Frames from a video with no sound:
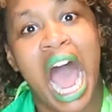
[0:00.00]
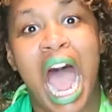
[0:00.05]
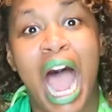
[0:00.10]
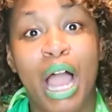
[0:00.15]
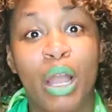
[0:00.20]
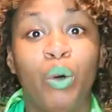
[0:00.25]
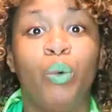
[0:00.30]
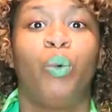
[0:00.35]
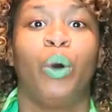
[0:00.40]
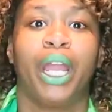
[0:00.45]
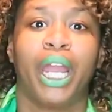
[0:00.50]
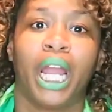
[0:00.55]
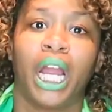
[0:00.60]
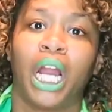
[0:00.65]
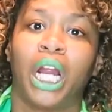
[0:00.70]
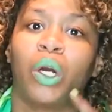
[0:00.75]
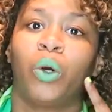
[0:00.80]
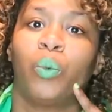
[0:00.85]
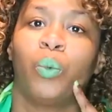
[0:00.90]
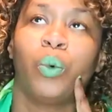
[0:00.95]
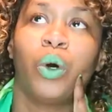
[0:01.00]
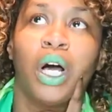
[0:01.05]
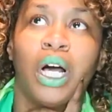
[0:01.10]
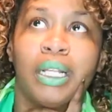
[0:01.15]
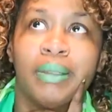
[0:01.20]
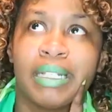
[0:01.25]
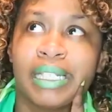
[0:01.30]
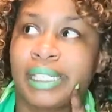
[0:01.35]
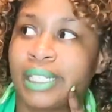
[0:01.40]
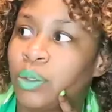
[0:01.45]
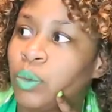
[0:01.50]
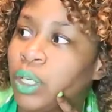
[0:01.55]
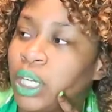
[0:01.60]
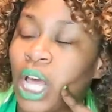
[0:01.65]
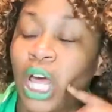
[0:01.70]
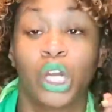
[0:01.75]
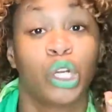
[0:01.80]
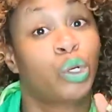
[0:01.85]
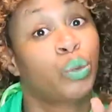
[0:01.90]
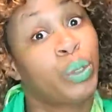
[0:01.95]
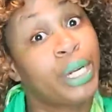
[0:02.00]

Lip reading: I wear, let's see what color,